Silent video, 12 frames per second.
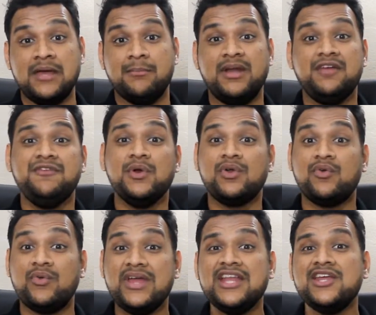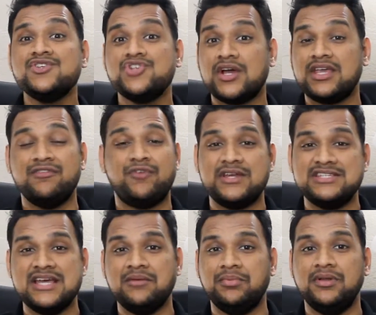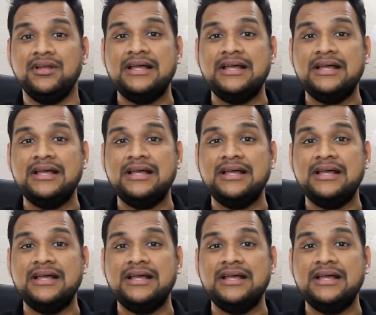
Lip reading: But if you're a radio jockey, for example,